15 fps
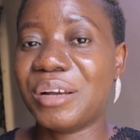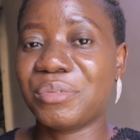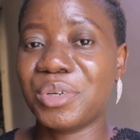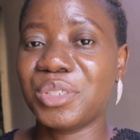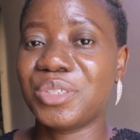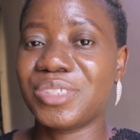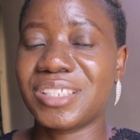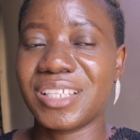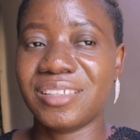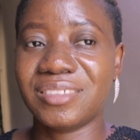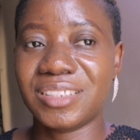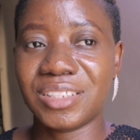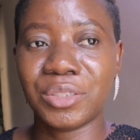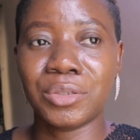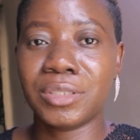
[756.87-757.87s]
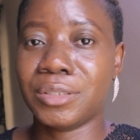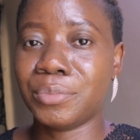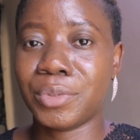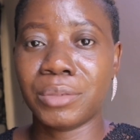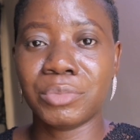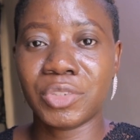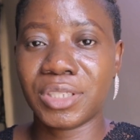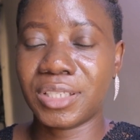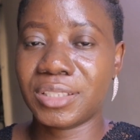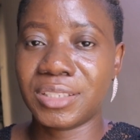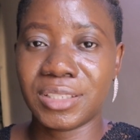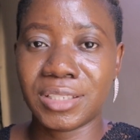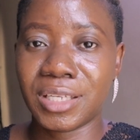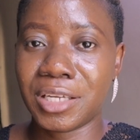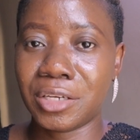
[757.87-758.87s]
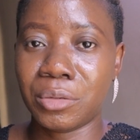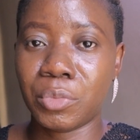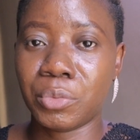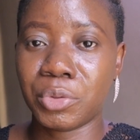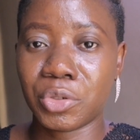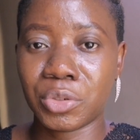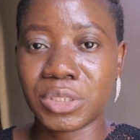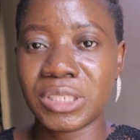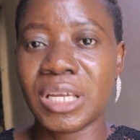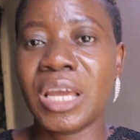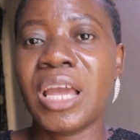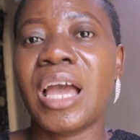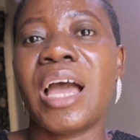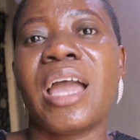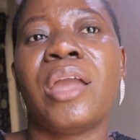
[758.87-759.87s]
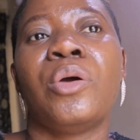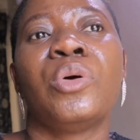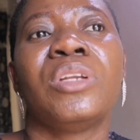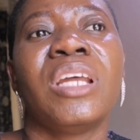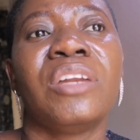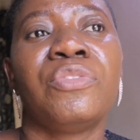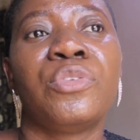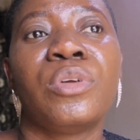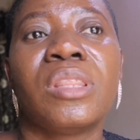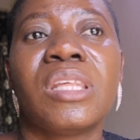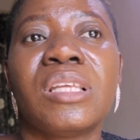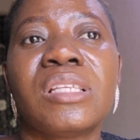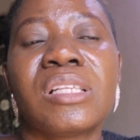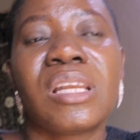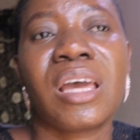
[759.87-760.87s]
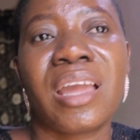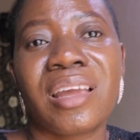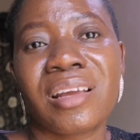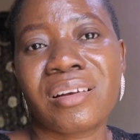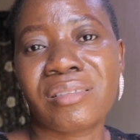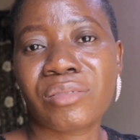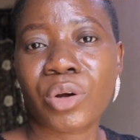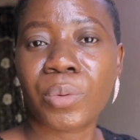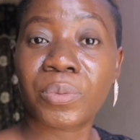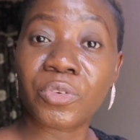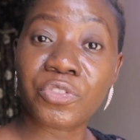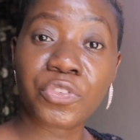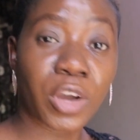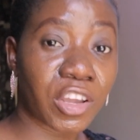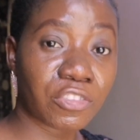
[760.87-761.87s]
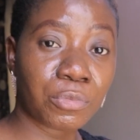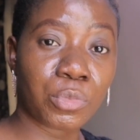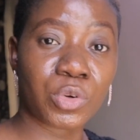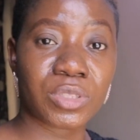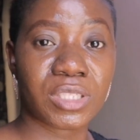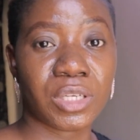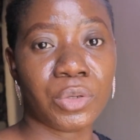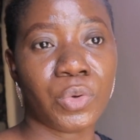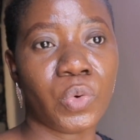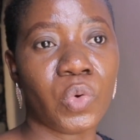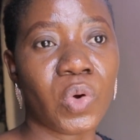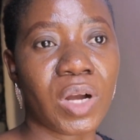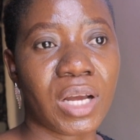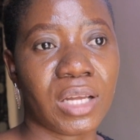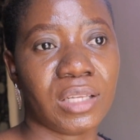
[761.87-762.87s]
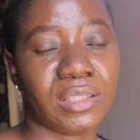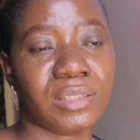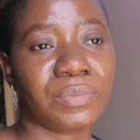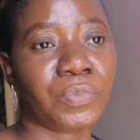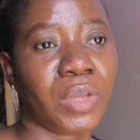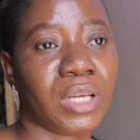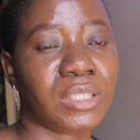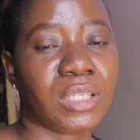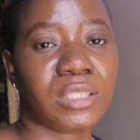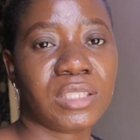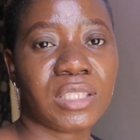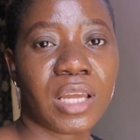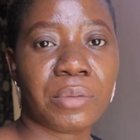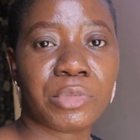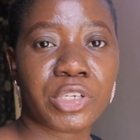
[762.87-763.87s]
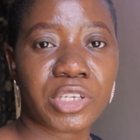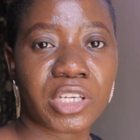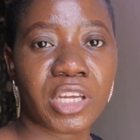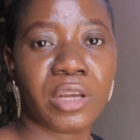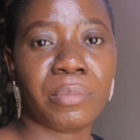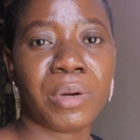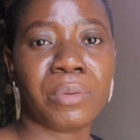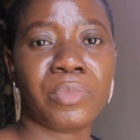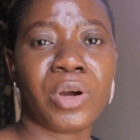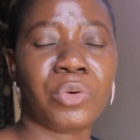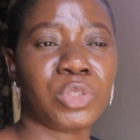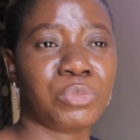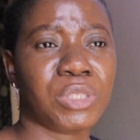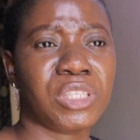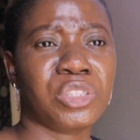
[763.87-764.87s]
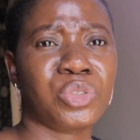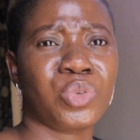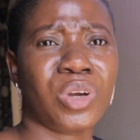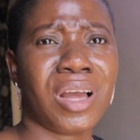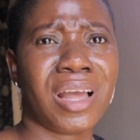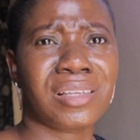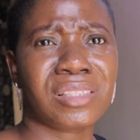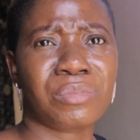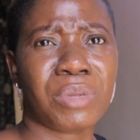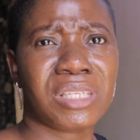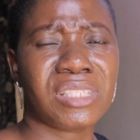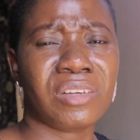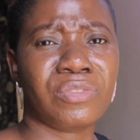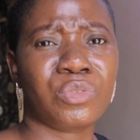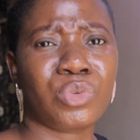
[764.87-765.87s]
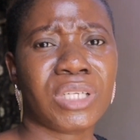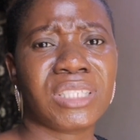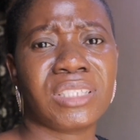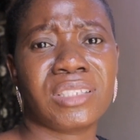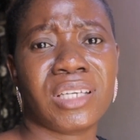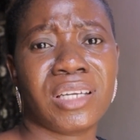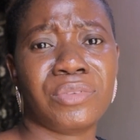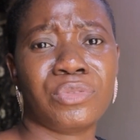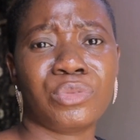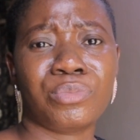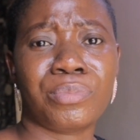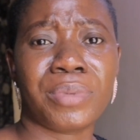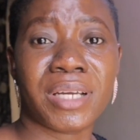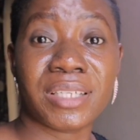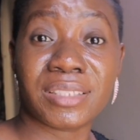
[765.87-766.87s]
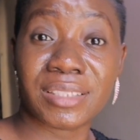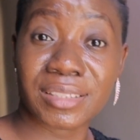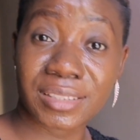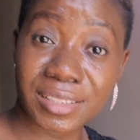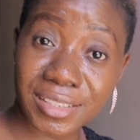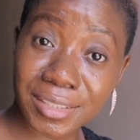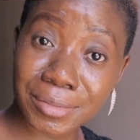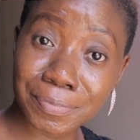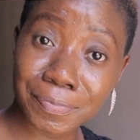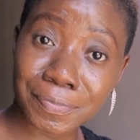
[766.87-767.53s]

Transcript: i'm going to sell this honey but i'm not getting any more because i ordered for this like up to five months ago and as at the time she came up i was beginning to ask myself why did i even buy this